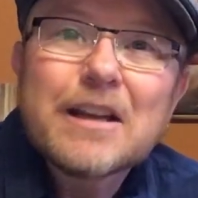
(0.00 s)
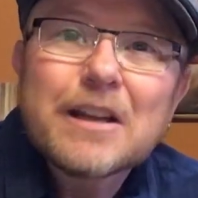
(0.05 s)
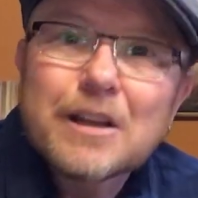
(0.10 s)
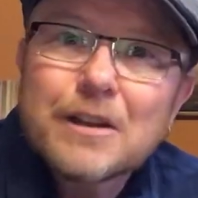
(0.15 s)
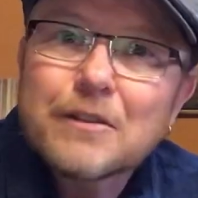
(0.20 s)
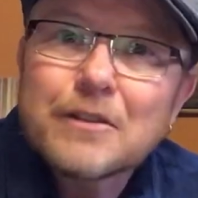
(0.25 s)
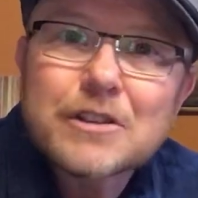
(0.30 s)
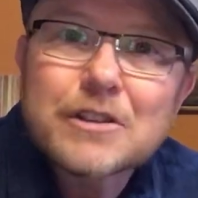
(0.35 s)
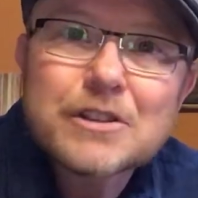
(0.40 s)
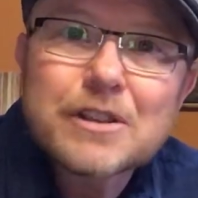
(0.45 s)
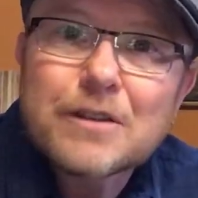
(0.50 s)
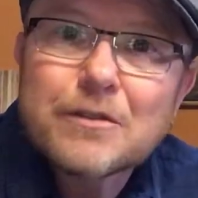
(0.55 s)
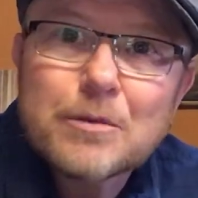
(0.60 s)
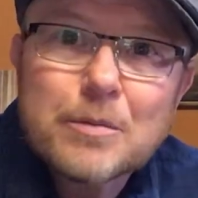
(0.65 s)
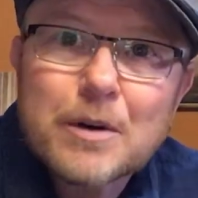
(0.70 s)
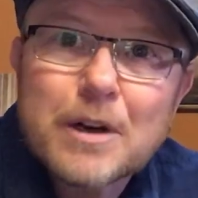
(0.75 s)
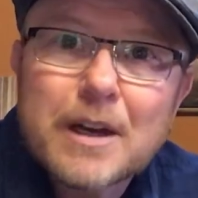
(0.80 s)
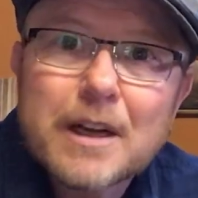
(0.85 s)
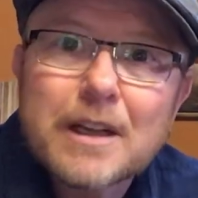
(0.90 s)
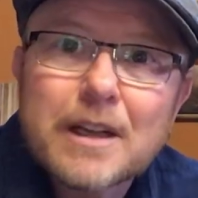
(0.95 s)
Give yourself a
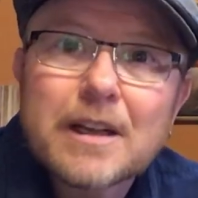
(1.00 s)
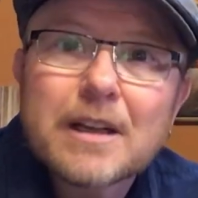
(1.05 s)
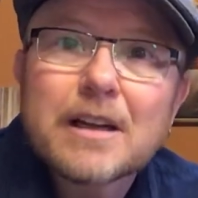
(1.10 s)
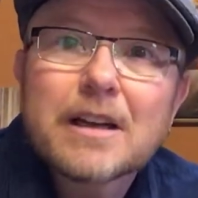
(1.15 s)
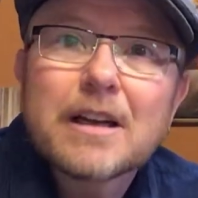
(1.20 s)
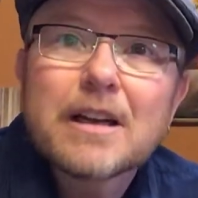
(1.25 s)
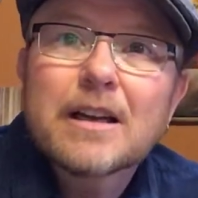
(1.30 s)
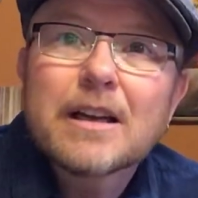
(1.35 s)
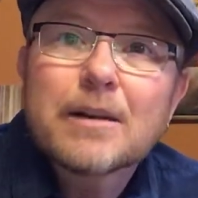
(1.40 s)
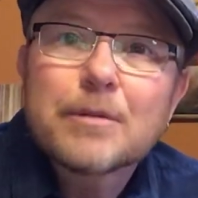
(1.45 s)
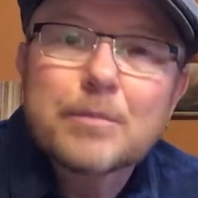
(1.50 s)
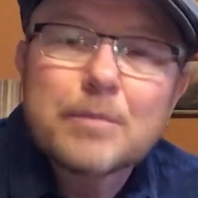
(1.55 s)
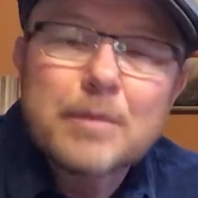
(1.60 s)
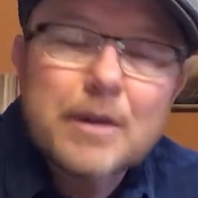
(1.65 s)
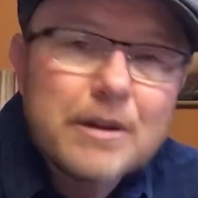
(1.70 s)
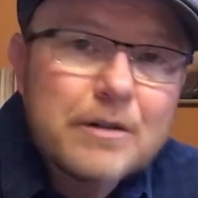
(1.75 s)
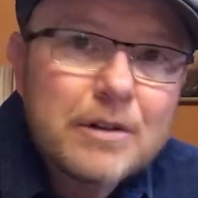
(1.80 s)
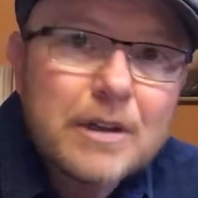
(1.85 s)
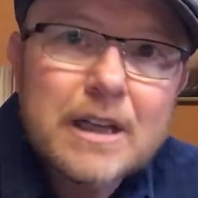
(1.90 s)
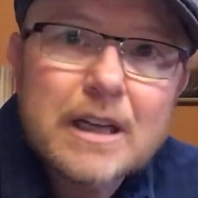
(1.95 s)
break,
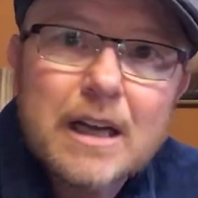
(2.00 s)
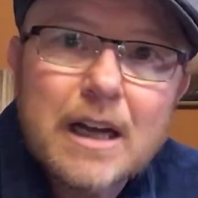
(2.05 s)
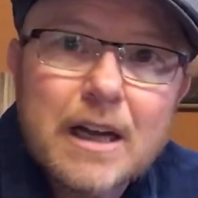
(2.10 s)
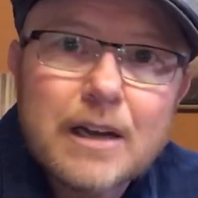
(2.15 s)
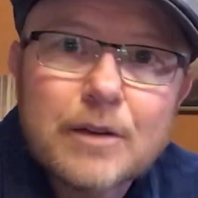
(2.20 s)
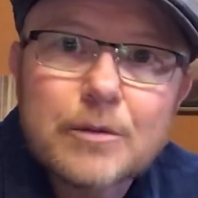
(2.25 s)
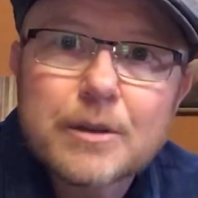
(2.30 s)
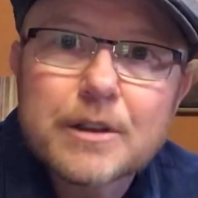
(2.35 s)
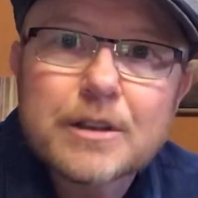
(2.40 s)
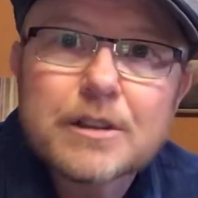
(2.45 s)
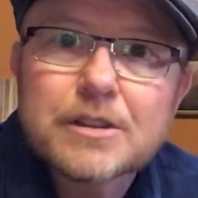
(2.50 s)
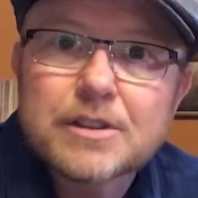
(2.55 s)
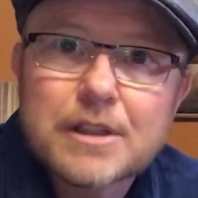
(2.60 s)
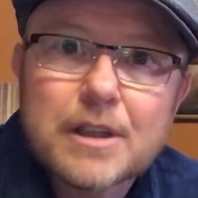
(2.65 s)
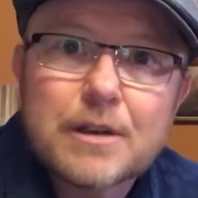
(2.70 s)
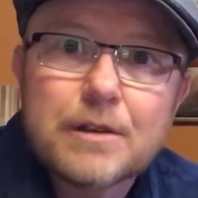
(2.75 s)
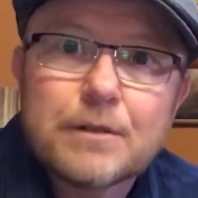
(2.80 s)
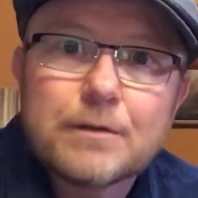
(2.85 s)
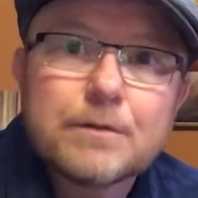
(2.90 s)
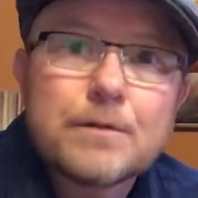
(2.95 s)
be really kind with
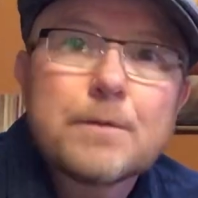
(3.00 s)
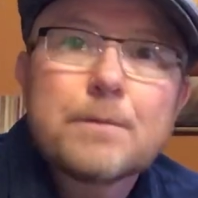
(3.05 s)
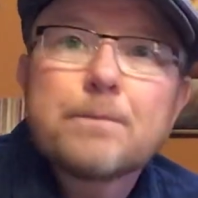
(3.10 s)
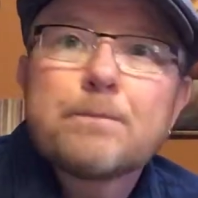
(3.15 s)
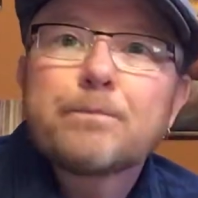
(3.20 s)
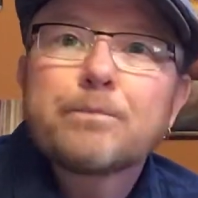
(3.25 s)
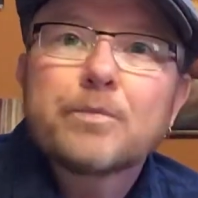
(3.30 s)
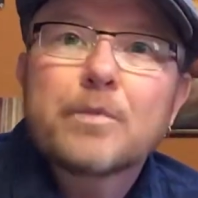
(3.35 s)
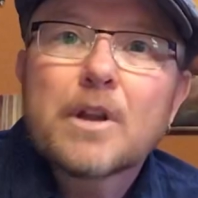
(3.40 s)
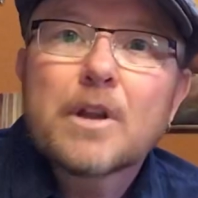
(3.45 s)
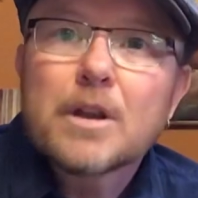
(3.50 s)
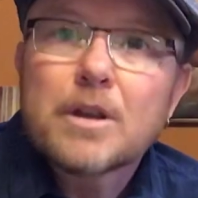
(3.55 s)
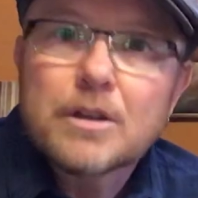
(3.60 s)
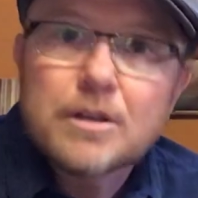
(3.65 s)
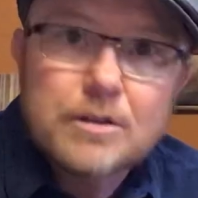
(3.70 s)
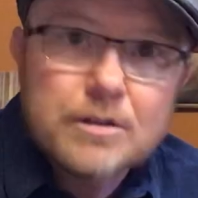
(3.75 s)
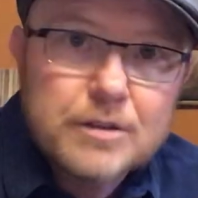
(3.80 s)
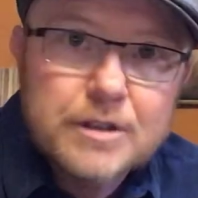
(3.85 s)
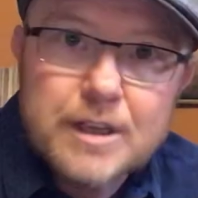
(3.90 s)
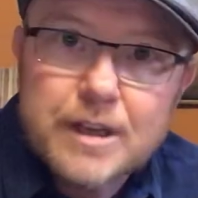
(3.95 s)
yourself,
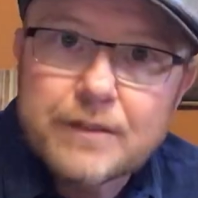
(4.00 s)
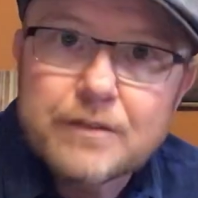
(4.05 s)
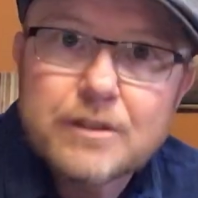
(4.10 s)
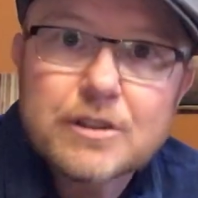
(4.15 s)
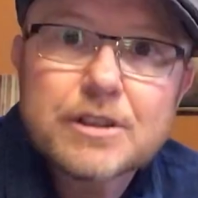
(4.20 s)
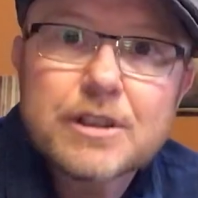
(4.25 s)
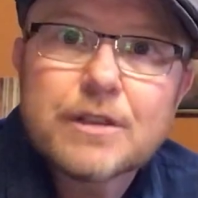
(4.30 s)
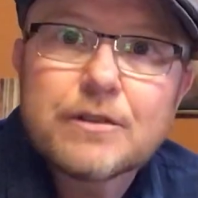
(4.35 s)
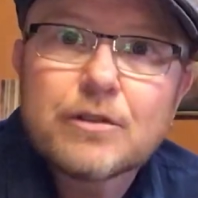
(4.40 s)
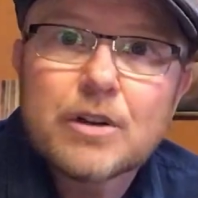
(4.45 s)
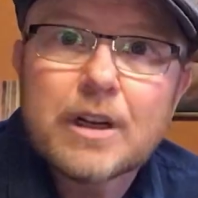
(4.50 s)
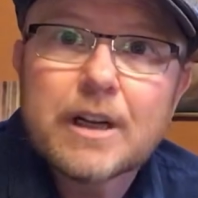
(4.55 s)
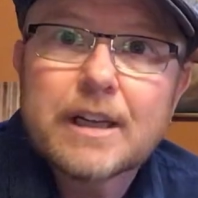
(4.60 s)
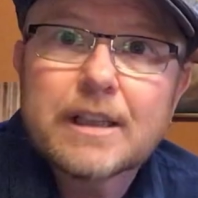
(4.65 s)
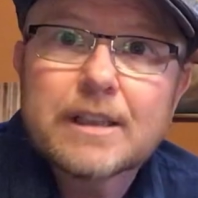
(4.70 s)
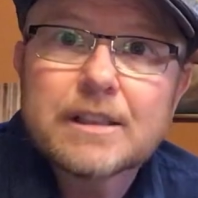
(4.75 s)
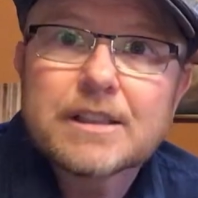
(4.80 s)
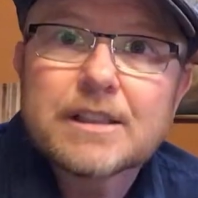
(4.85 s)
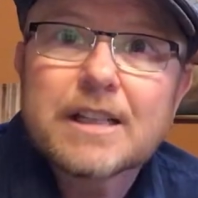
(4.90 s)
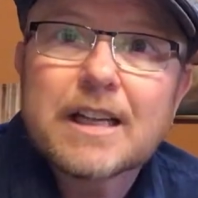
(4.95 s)
give yourself
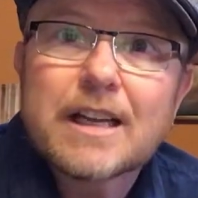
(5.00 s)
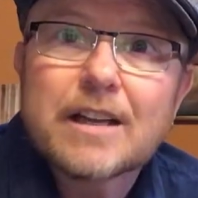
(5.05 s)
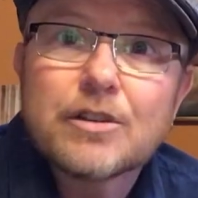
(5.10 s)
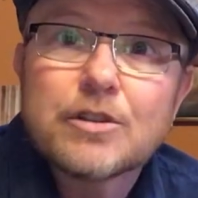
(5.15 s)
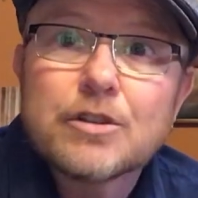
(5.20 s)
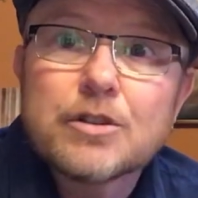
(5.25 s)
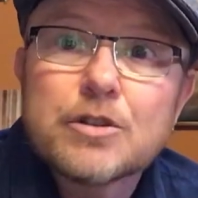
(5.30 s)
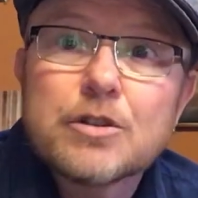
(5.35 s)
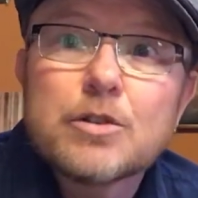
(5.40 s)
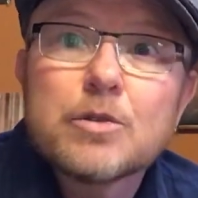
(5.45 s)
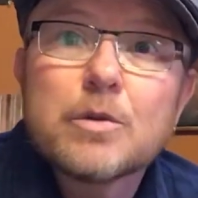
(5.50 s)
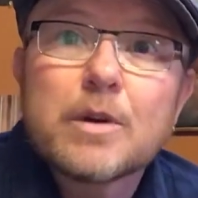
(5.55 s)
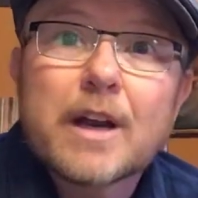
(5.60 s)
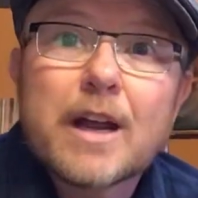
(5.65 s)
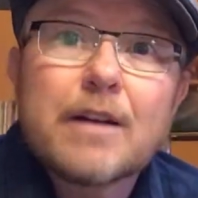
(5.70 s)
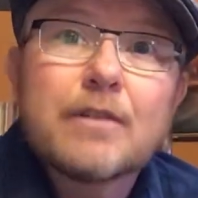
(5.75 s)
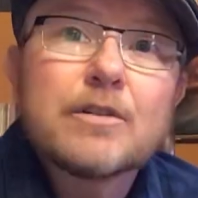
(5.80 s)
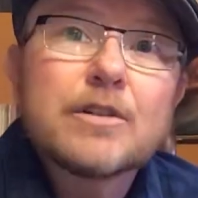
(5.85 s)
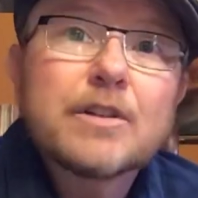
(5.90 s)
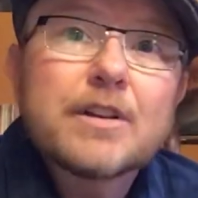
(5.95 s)
grace, and do
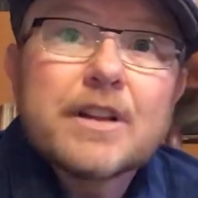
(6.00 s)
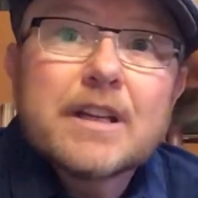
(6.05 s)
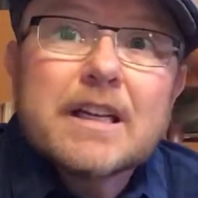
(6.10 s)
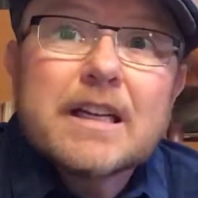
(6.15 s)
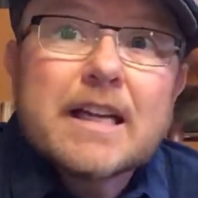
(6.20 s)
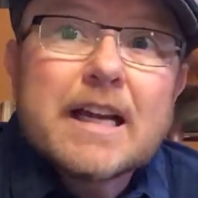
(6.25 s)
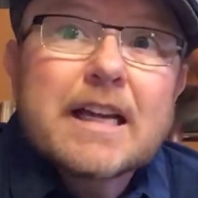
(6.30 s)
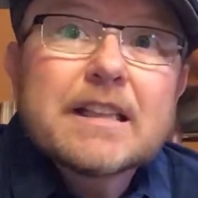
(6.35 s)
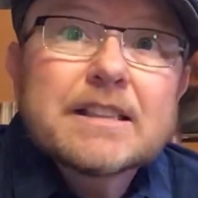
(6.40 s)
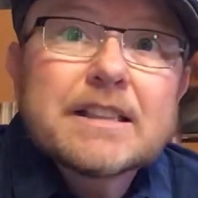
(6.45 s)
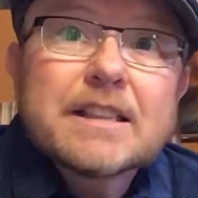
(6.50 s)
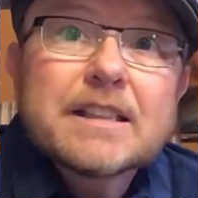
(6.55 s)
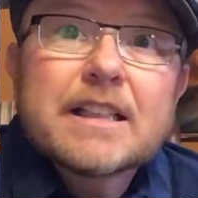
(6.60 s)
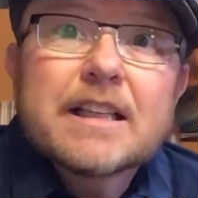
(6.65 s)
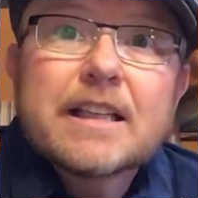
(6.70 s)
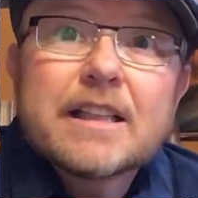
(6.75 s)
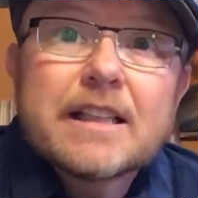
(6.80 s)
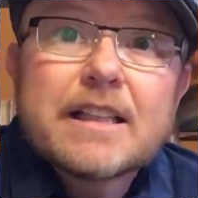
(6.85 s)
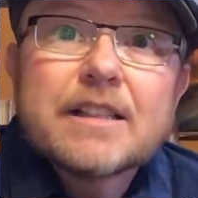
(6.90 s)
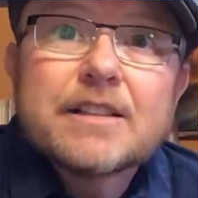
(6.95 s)
whatever the next
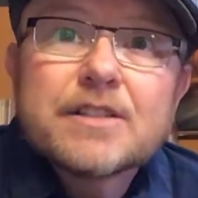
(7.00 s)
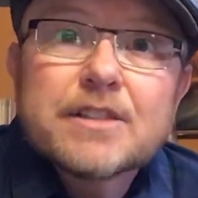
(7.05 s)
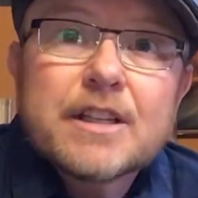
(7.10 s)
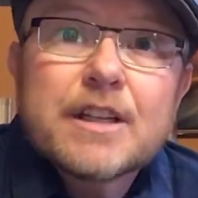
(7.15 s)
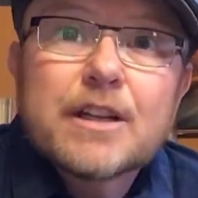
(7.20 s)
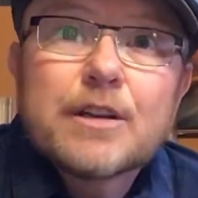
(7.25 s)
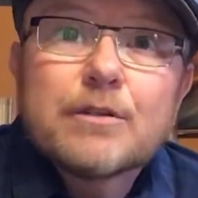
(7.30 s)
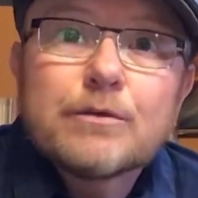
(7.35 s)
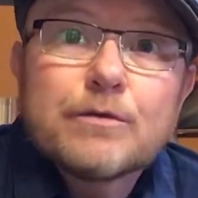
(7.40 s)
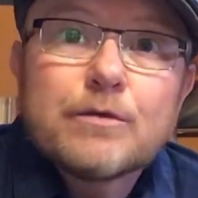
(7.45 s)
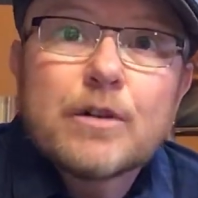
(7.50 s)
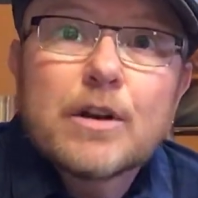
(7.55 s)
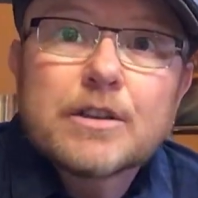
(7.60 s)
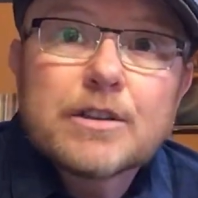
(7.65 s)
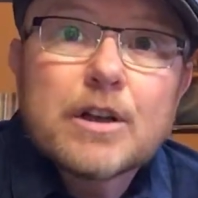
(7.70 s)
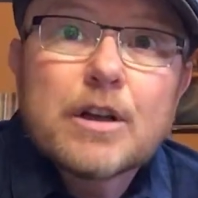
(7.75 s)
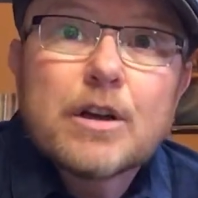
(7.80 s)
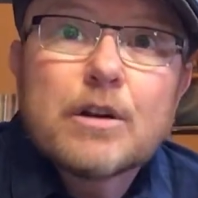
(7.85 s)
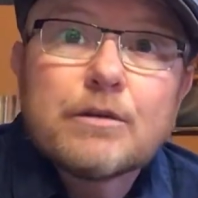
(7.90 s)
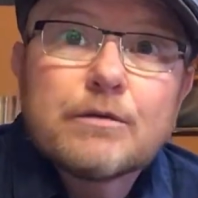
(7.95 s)
thing is in
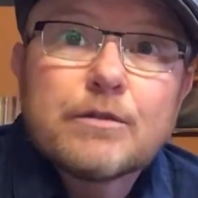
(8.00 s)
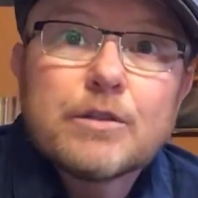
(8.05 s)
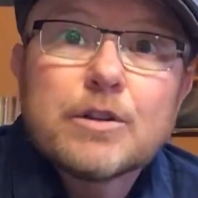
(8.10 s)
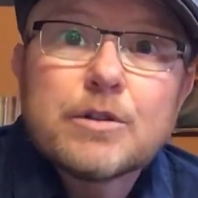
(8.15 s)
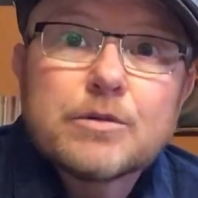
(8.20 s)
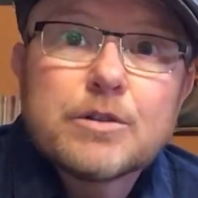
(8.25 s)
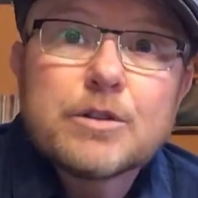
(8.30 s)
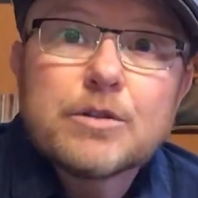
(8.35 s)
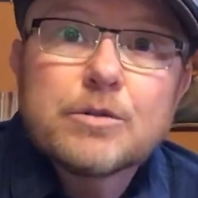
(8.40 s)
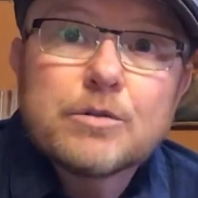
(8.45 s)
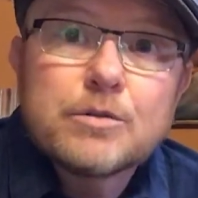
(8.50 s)
front of you to